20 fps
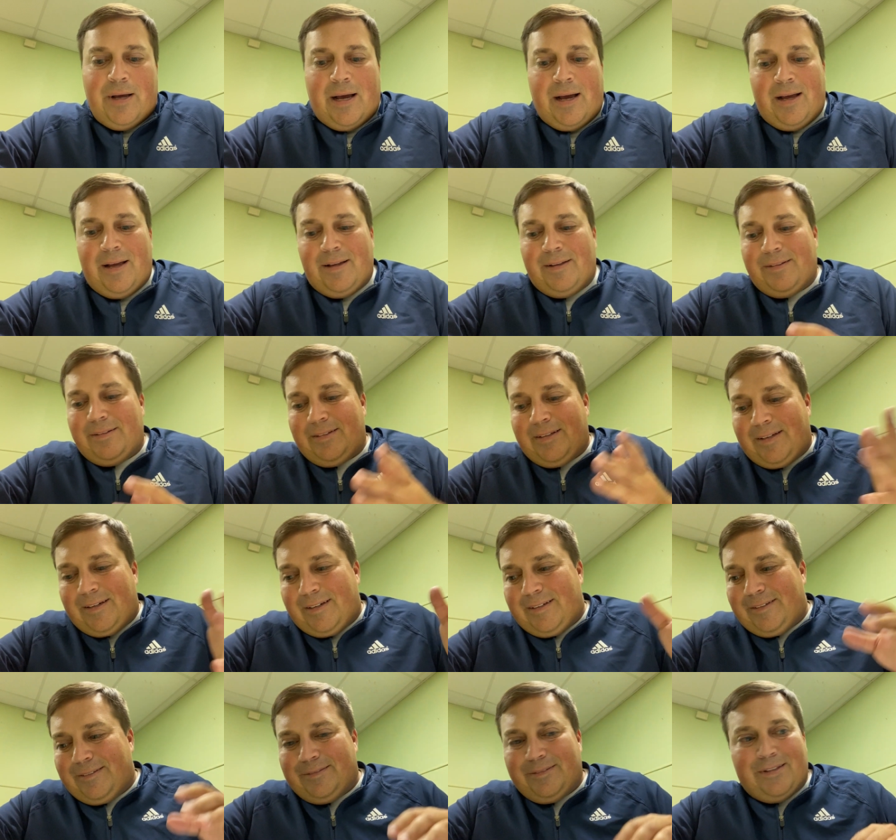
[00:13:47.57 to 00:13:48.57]
I,
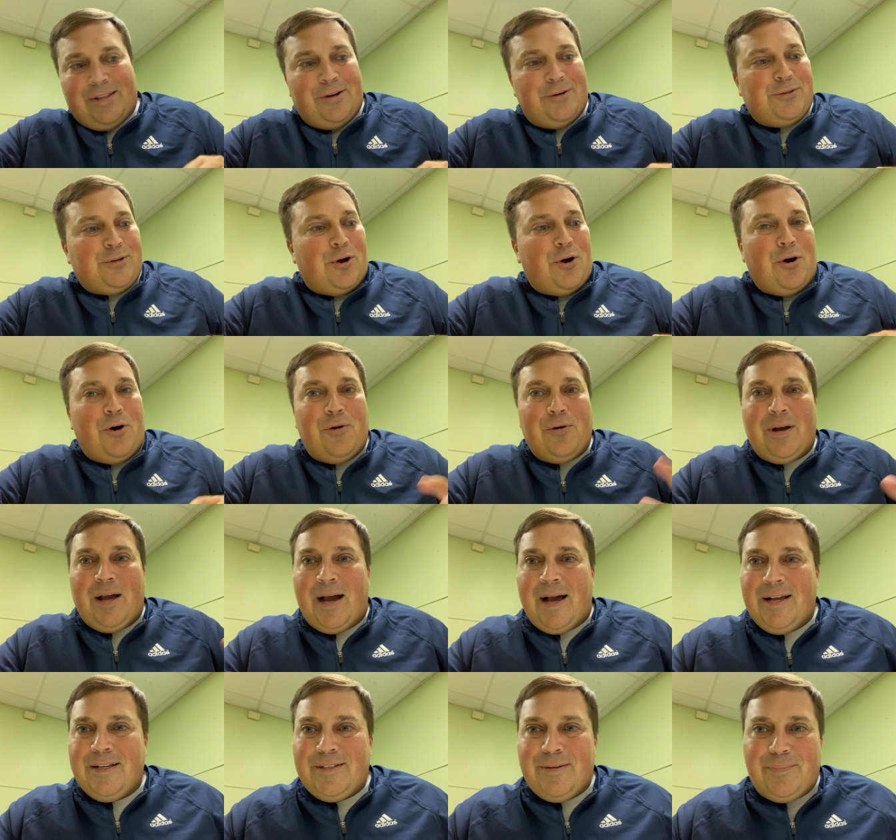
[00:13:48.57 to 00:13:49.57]
uh, there's all
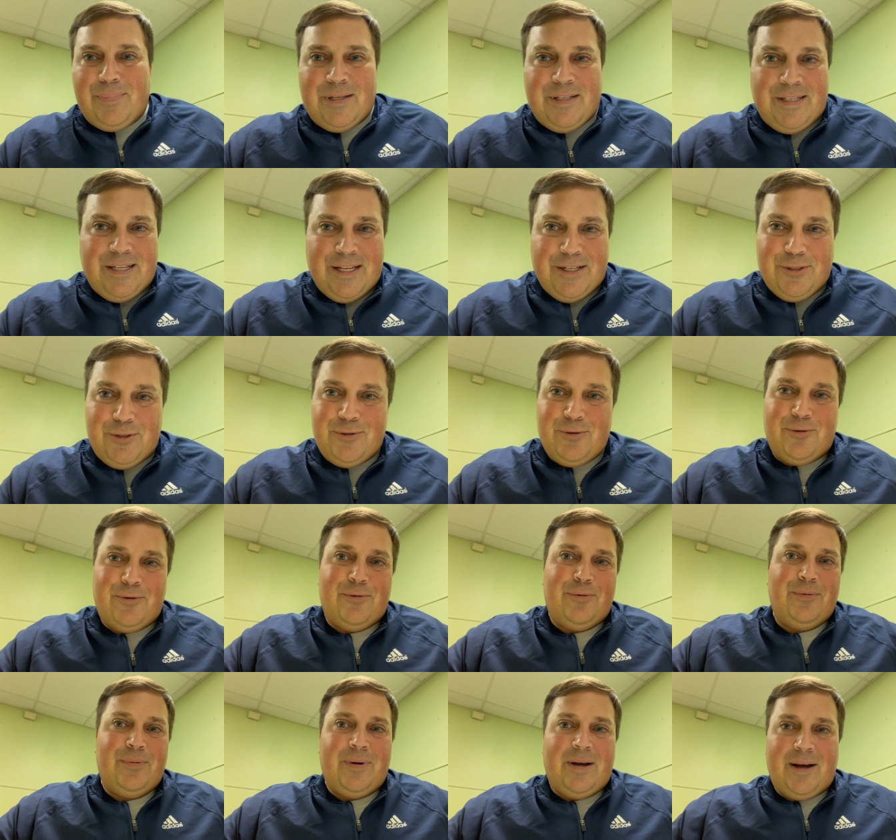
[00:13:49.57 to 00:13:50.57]
kinds of
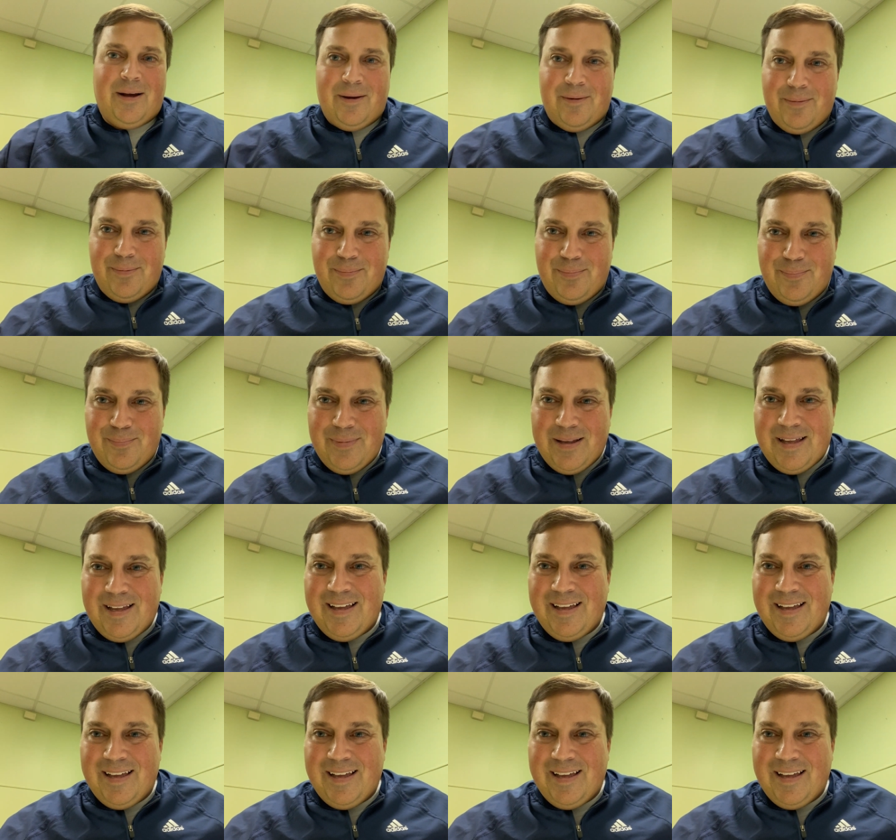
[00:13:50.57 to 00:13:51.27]
potential uh,